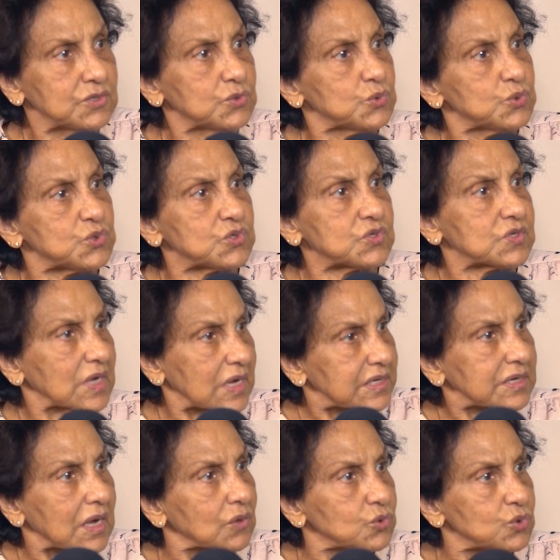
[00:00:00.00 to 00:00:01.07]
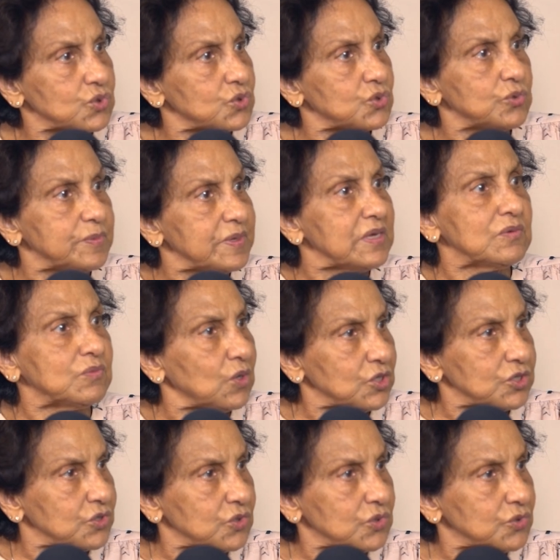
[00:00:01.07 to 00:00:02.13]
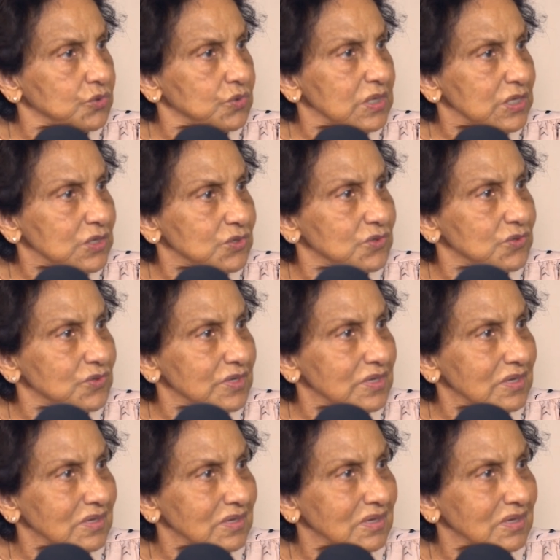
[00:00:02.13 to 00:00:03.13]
you set out to be what you're doing today?